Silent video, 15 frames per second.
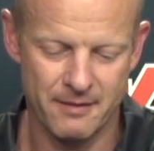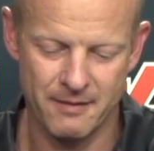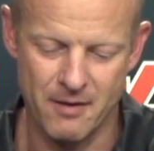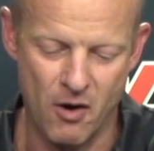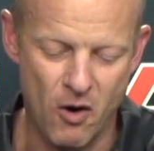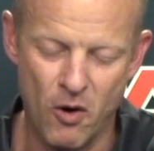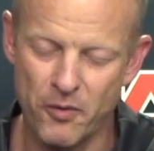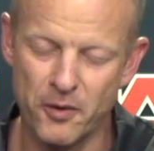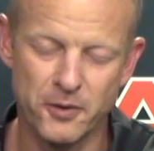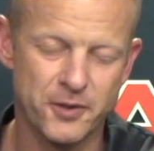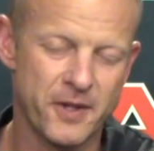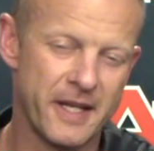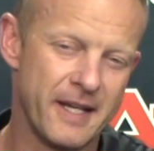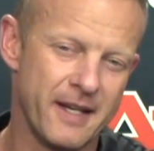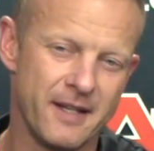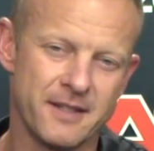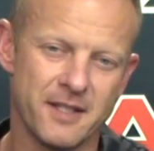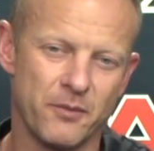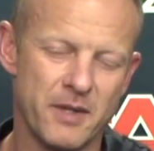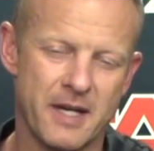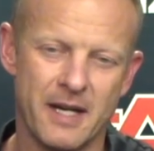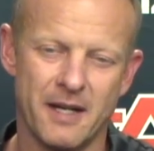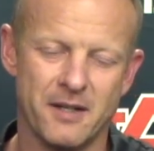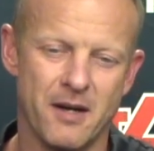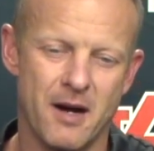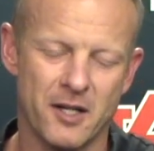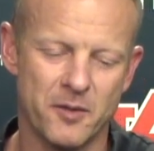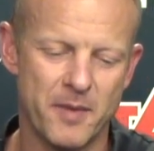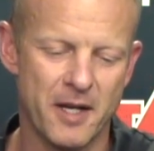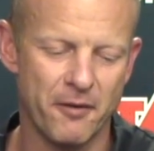all those things that we kind of
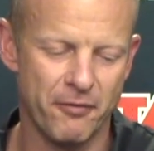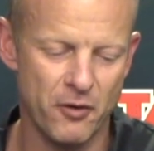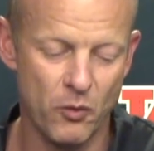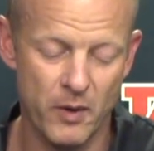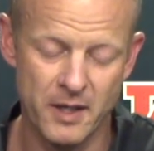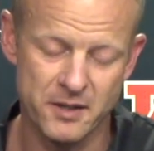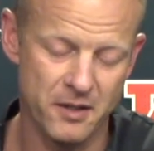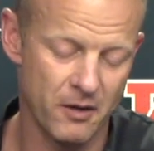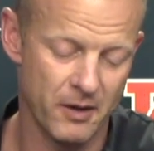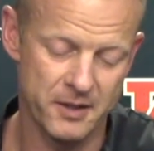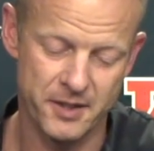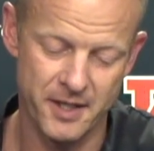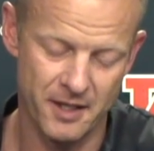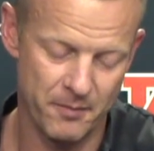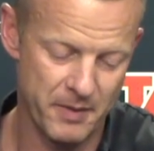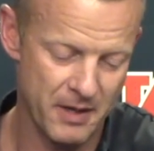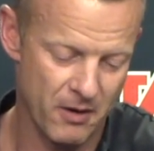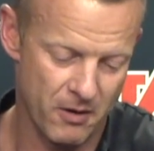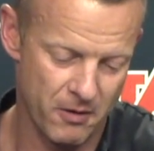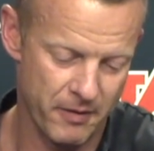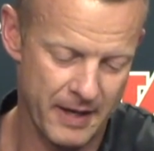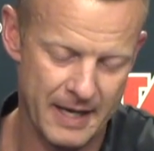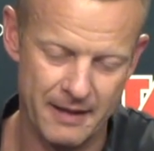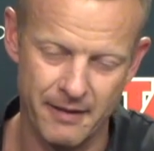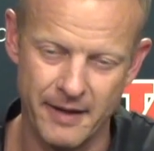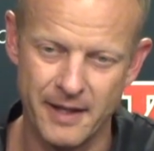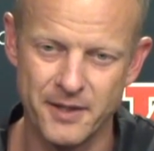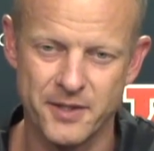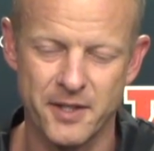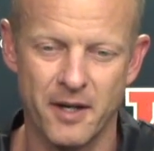talked about a few weeks ago. It's going to be all that and
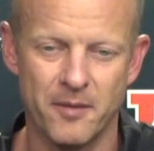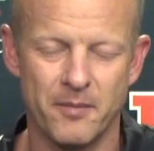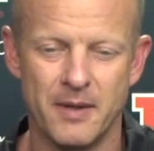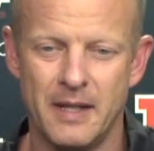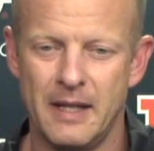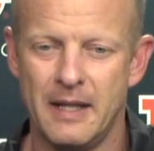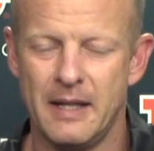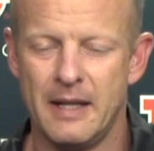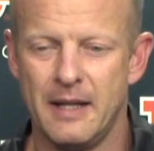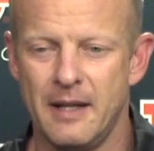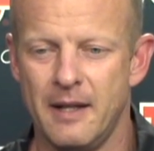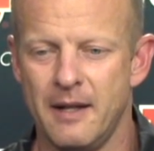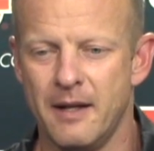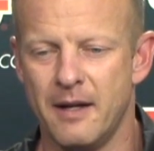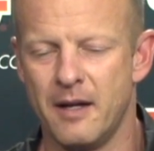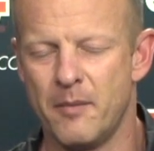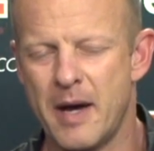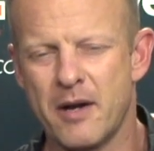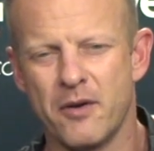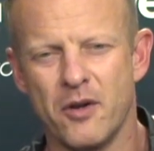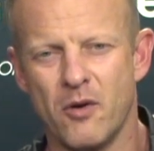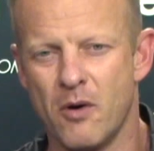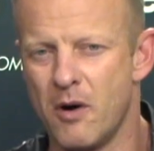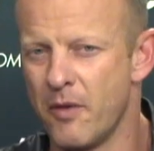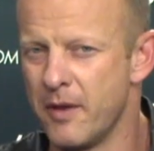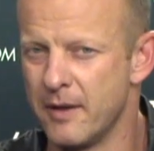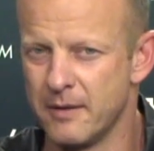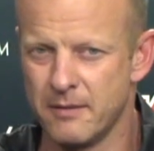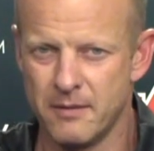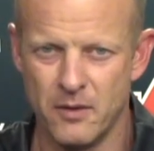then some. Um, I don't know all
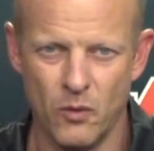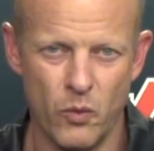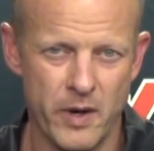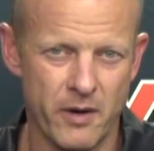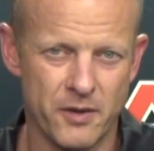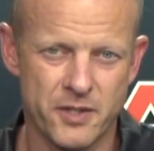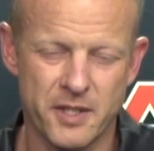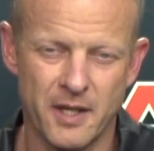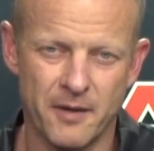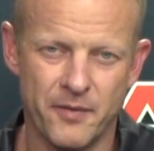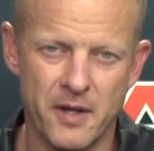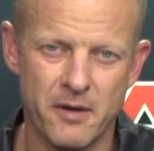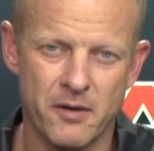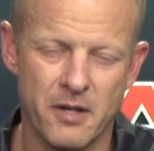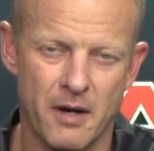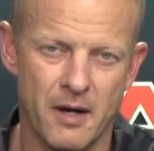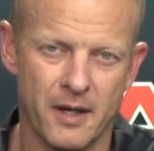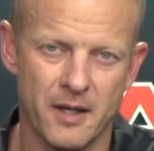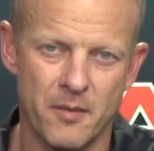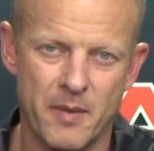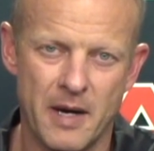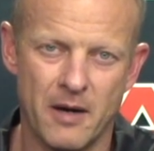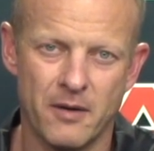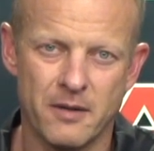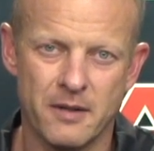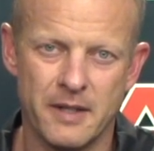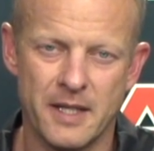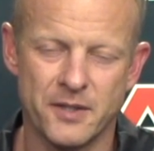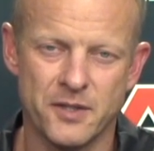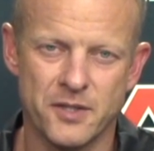the, the weird stuff that you're talking about
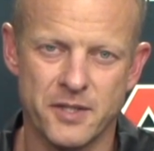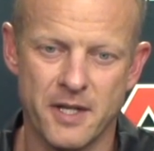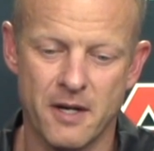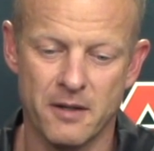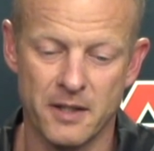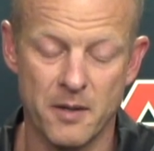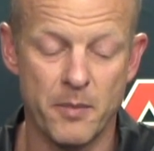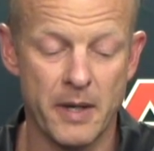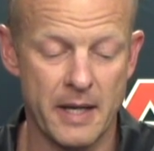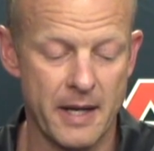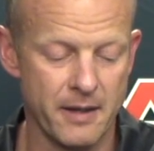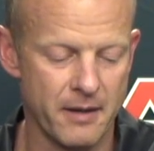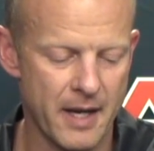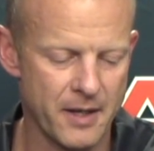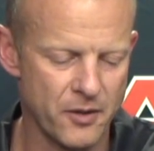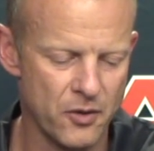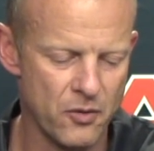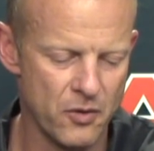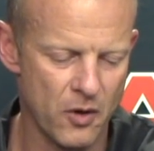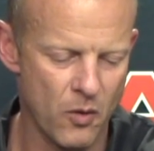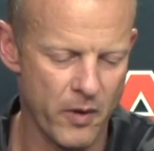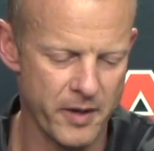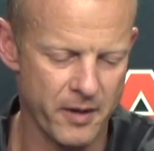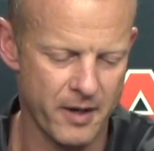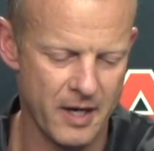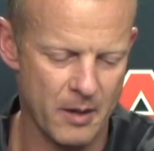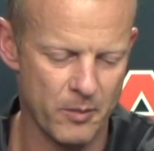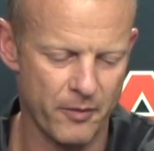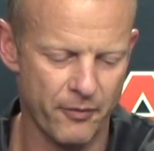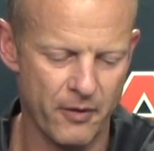necessarily, but I, I do know where you're
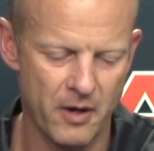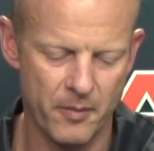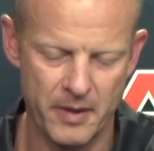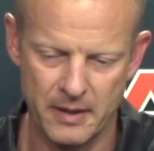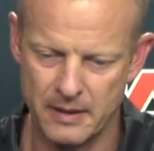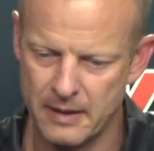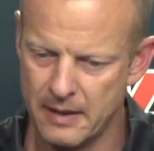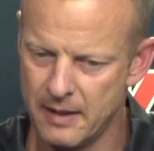coming from. And